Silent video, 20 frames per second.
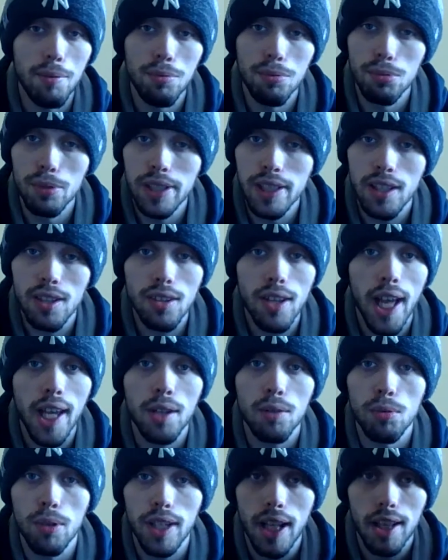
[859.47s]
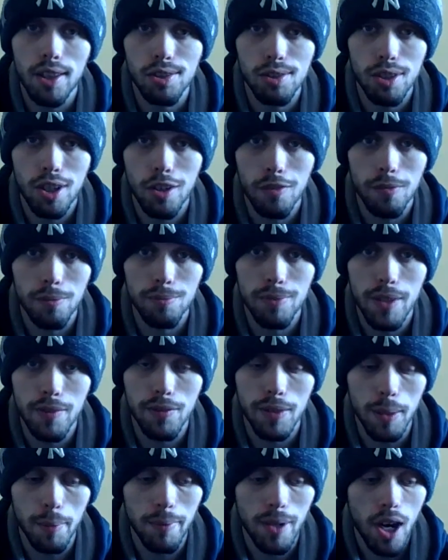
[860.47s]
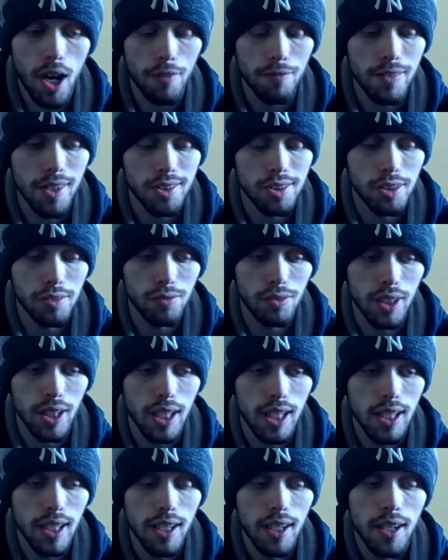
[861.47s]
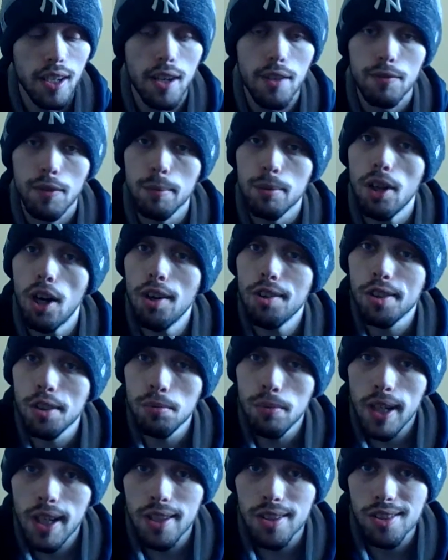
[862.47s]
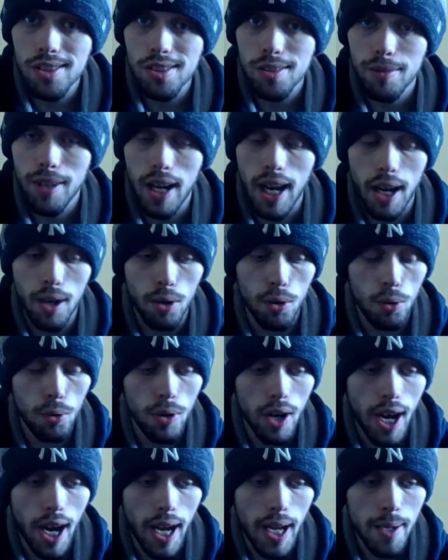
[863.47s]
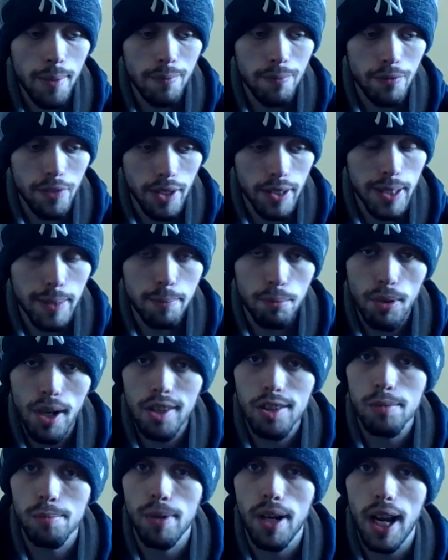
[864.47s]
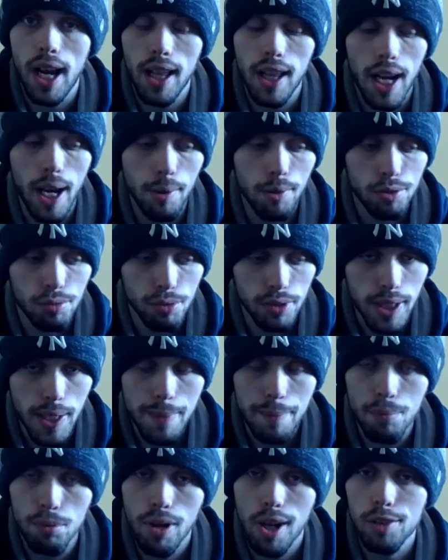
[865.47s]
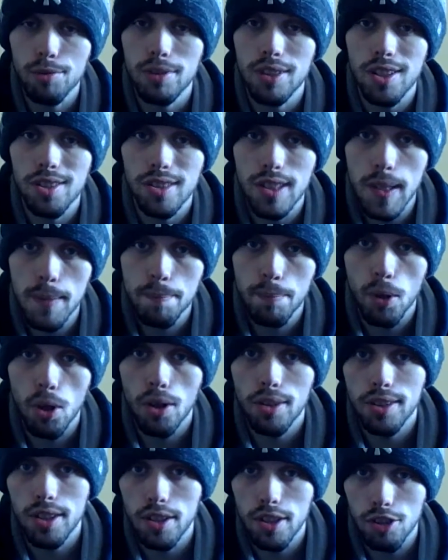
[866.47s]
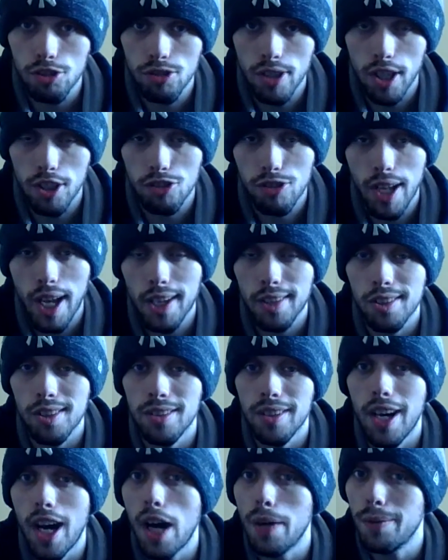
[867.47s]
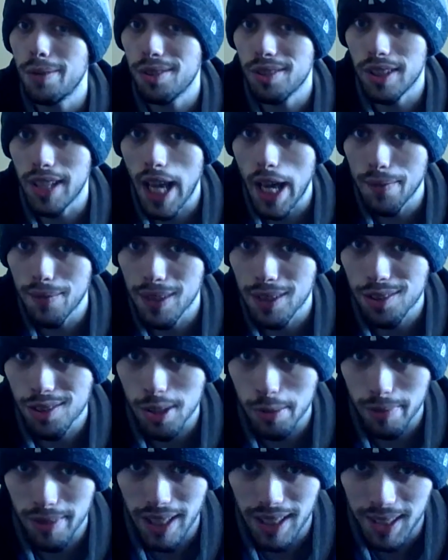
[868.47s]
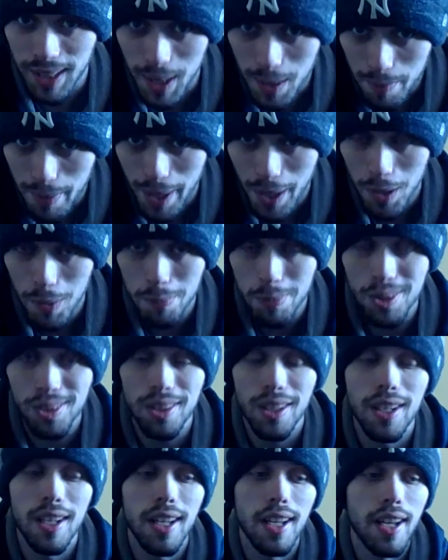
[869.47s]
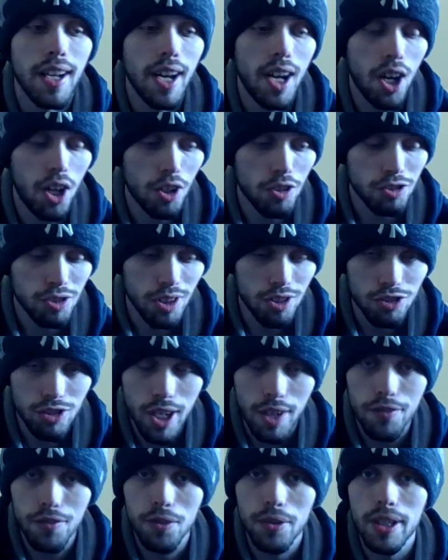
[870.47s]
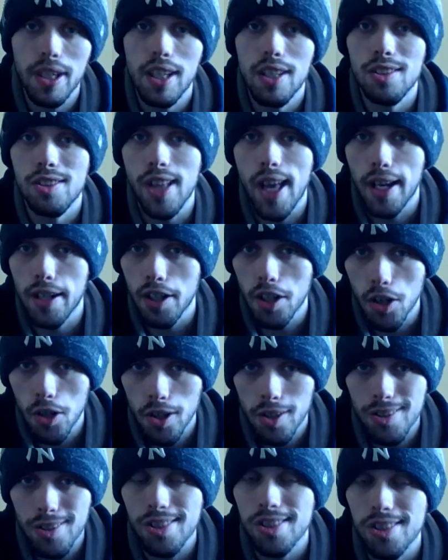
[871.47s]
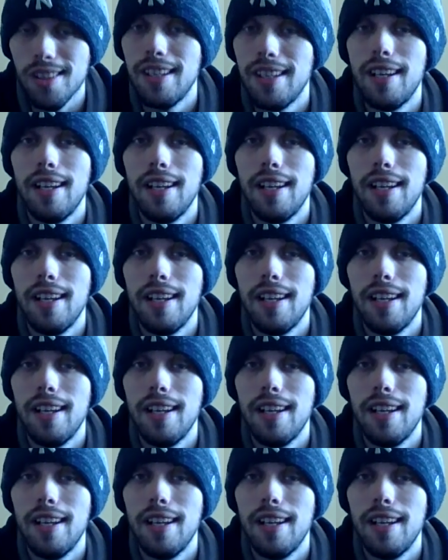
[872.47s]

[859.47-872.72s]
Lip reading: really like what I saw from them offensively from Carson Wentz, who I am very impressed by. I was really impressed with his deep ball to Deshaun Jackson. Obviously, having someone like him helps. Alshon Jeffrey and Zach Ertz.